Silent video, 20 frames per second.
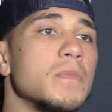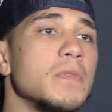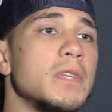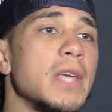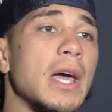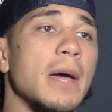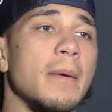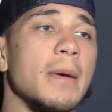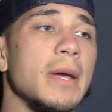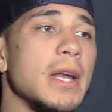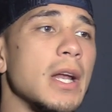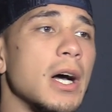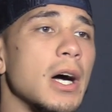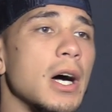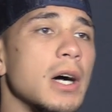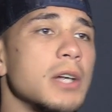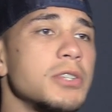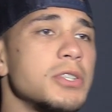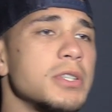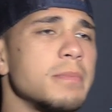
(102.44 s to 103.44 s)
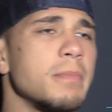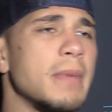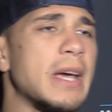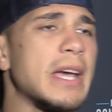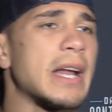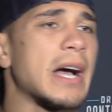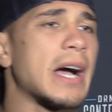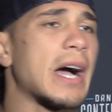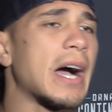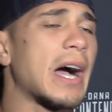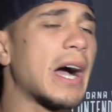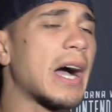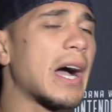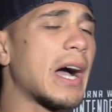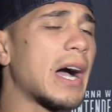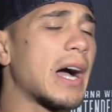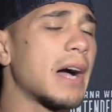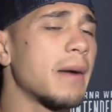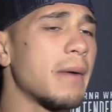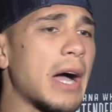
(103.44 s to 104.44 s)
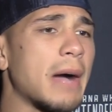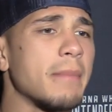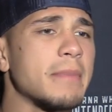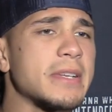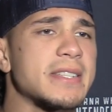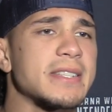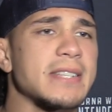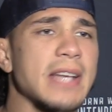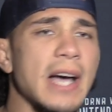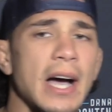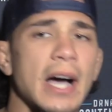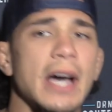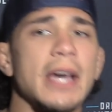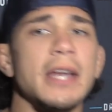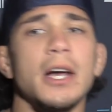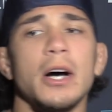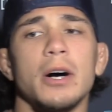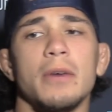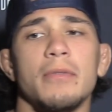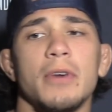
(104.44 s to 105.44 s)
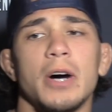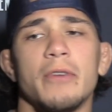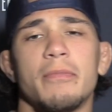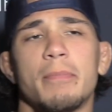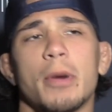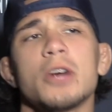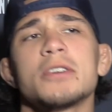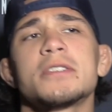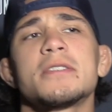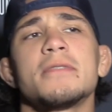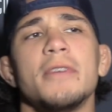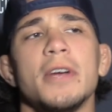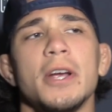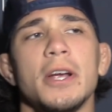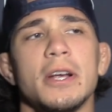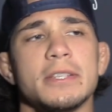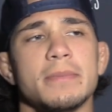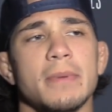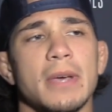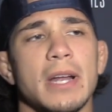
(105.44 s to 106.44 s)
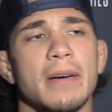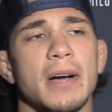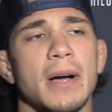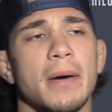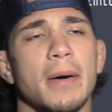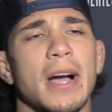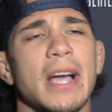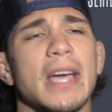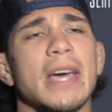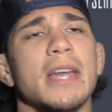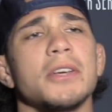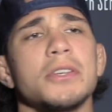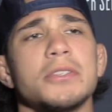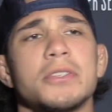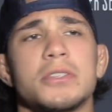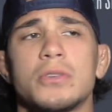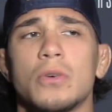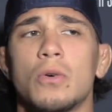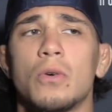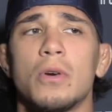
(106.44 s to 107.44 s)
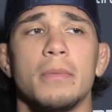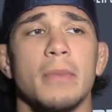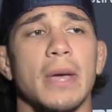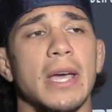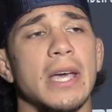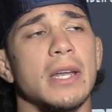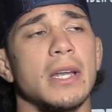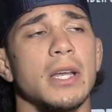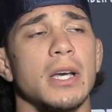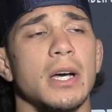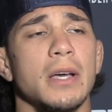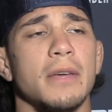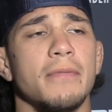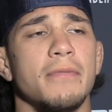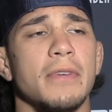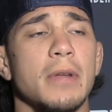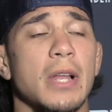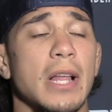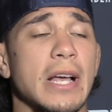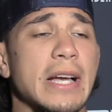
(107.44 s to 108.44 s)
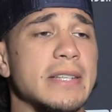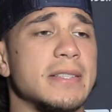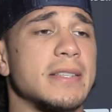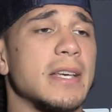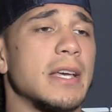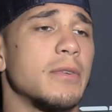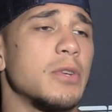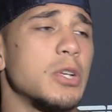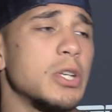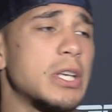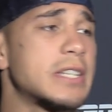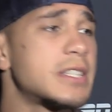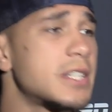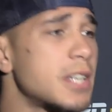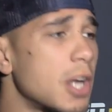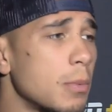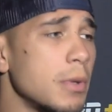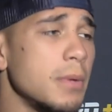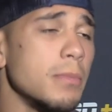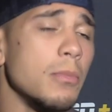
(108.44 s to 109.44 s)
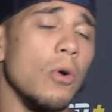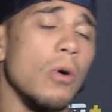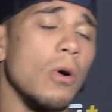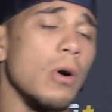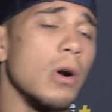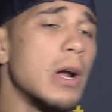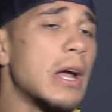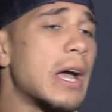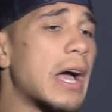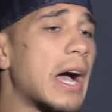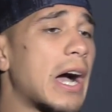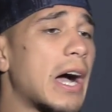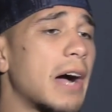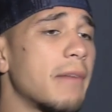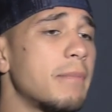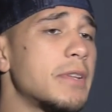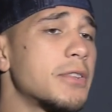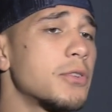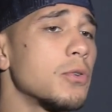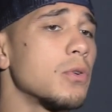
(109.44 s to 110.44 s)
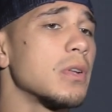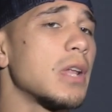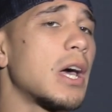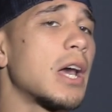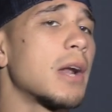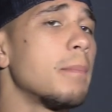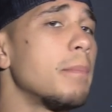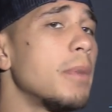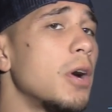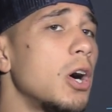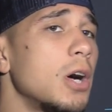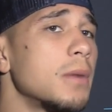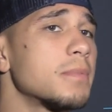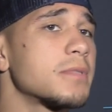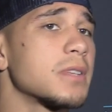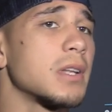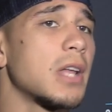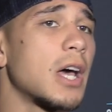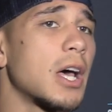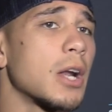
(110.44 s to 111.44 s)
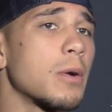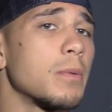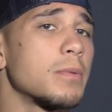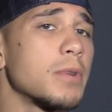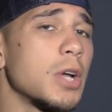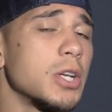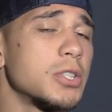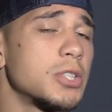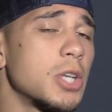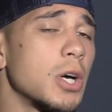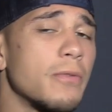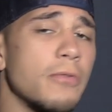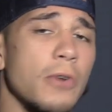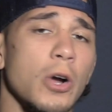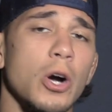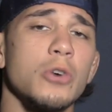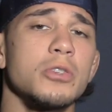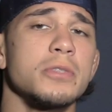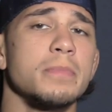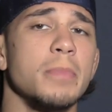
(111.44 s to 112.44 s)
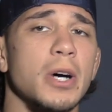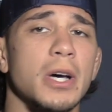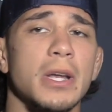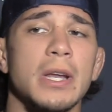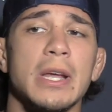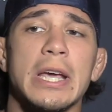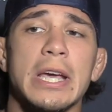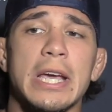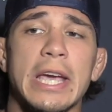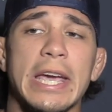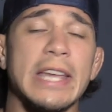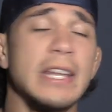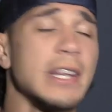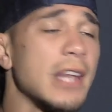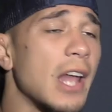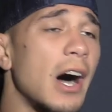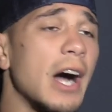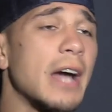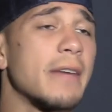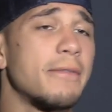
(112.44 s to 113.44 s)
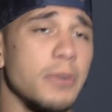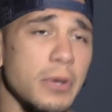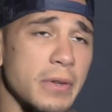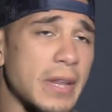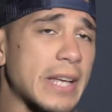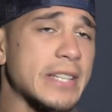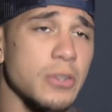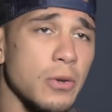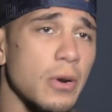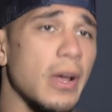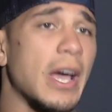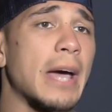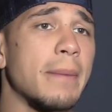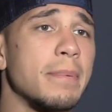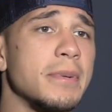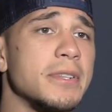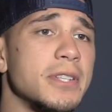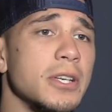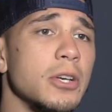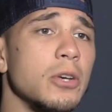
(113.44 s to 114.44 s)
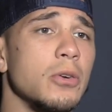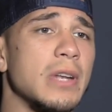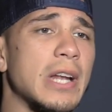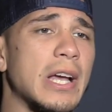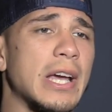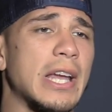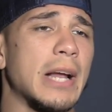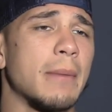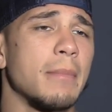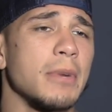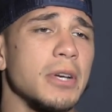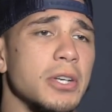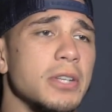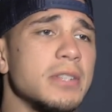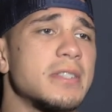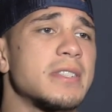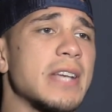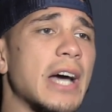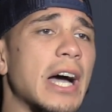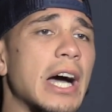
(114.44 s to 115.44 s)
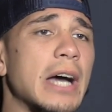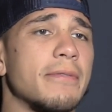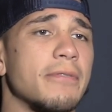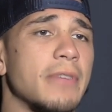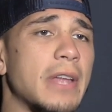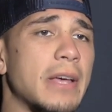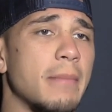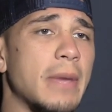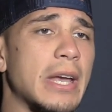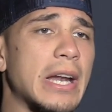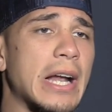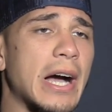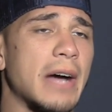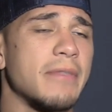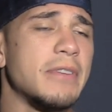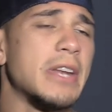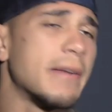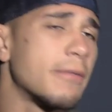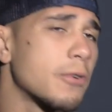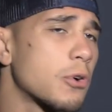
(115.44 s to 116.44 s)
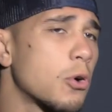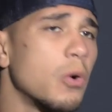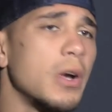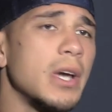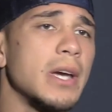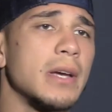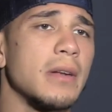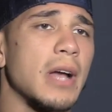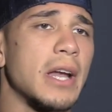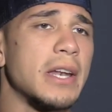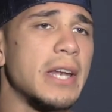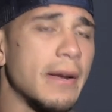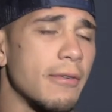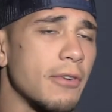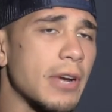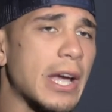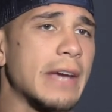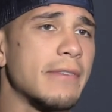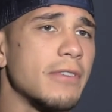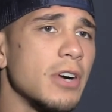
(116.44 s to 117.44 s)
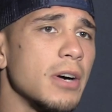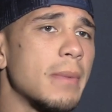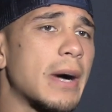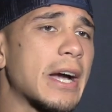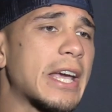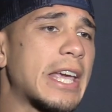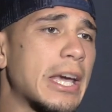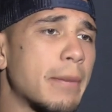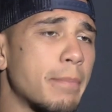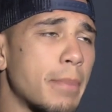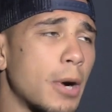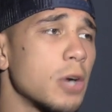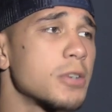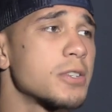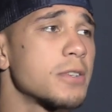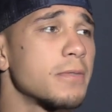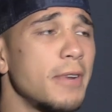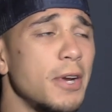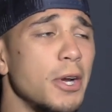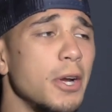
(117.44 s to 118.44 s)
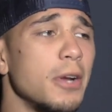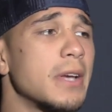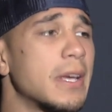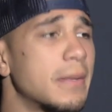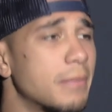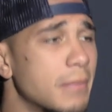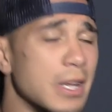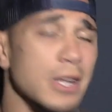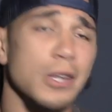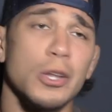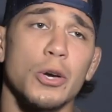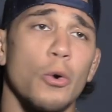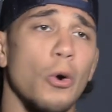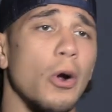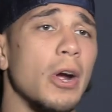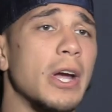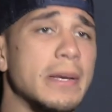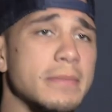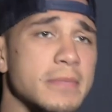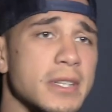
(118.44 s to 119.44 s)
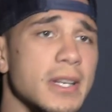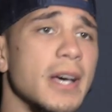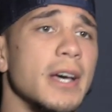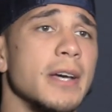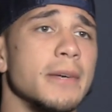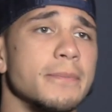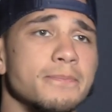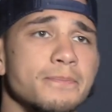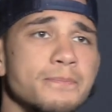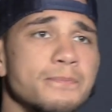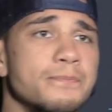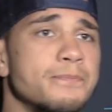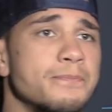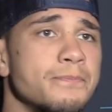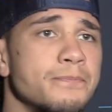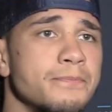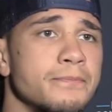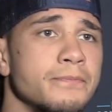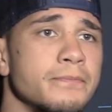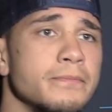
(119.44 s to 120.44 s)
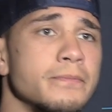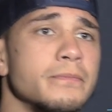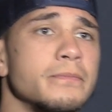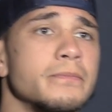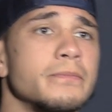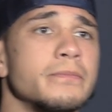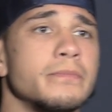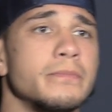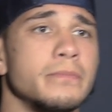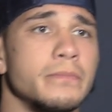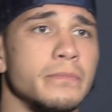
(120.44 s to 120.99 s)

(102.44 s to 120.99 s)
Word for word: Yeah, man, uh, just, man, I, I, I'm a sign of, of perseverance, man. I, I got a good story, man. Uh, if it, like I said, get to know me more. I've been through a lot of bumps, a lot of uh, tough roads, but in life, that's going to happen too, and, and I'm a good sign for that, man. I, I never quit. I never gave up. I kept persevering, and look where I am today. That's the last thing for me.